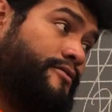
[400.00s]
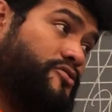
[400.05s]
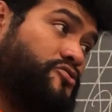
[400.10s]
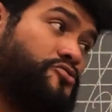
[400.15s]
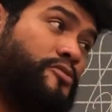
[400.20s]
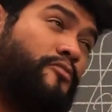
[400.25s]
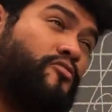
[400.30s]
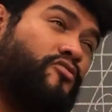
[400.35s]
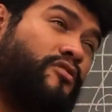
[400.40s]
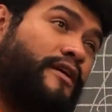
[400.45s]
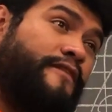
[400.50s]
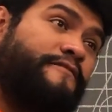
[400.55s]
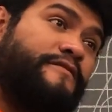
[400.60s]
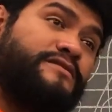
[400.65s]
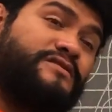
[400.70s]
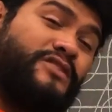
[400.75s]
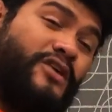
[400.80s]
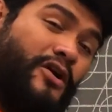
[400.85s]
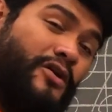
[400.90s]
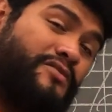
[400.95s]
The treble clef
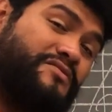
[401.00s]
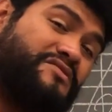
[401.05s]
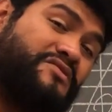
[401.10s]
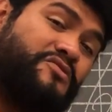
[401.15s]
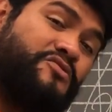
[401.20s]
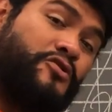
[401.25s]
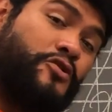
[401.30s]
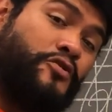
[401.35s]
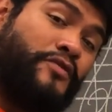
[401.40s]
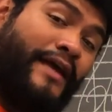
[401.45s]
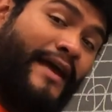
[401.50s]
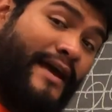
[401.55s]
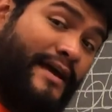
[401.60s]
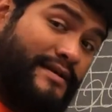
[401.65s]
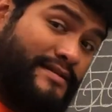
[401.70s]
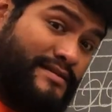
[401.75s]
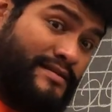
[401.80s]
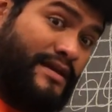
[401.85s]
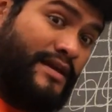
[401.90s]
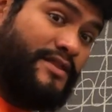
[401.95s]
is also known
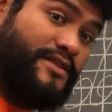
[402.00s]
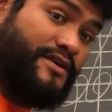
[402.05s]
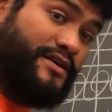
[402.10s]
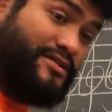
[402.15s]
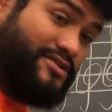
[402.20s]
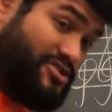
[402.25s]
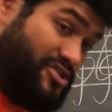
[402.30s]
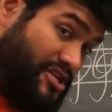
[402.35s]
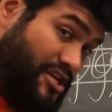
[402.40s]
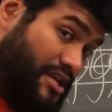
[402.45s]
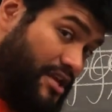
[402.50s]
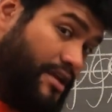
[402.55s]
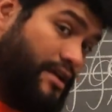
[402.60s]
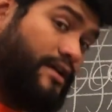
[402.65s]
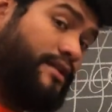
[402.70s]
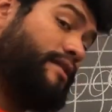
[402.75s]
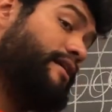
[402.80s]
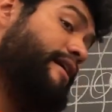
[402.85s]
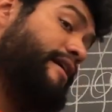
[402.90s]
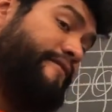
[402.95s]
as the G
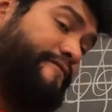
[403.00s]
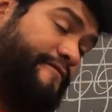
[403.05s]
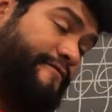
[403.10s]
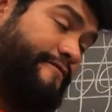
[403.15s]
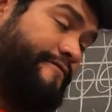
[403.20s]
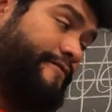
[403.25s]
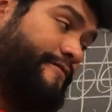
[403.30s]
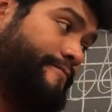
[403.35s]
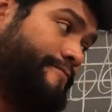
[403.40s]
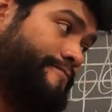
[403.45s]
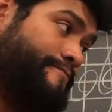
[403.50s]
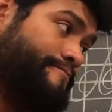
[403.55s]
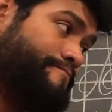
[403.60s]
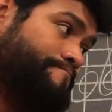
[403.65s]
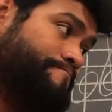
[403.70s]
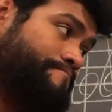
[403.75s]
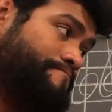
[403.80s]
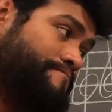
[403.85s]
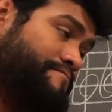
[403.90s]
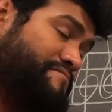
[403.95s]
clef.
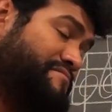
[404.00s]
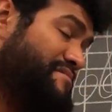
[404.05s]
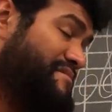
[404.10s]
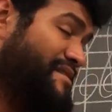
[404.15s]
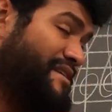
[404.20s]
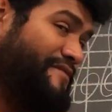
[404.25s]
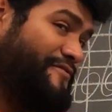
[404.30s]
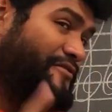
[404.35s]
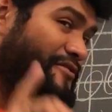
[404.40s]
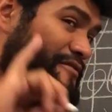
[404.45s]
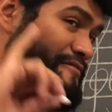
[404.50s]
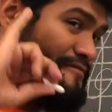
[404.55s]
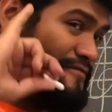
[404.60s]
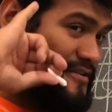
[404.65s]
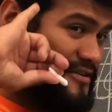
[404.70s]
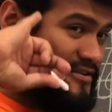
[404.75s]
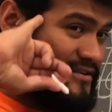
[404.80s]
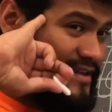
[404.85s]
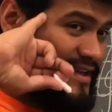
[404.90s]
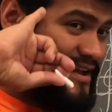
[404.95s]
If you can
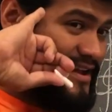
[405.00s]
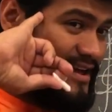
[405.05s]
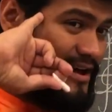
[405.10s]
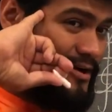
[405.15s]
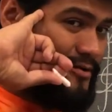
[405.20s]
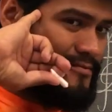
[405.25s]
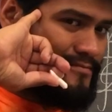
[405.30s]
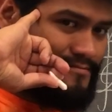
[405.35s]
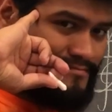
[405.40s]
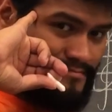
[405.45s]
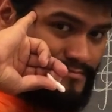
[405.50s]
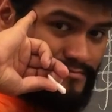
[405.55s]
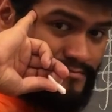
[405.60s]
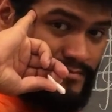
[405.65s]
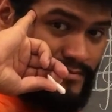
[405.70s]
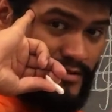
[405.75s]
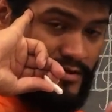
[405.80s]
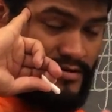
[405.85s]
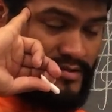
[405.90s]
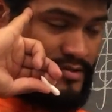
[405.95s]
figure that out,
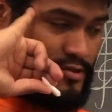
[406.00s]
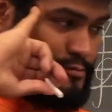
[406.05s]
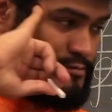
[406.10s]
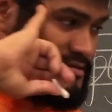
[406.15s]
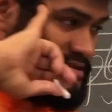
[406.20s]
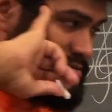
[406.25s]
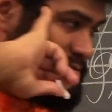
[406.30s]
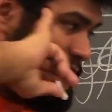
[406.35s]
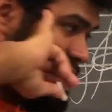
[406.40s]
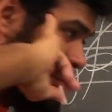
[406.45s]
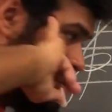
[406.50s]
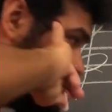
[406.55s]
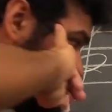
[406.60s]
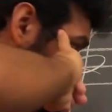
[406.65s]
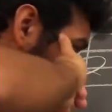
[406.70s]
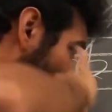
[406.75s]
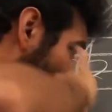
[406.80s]
you're super smart.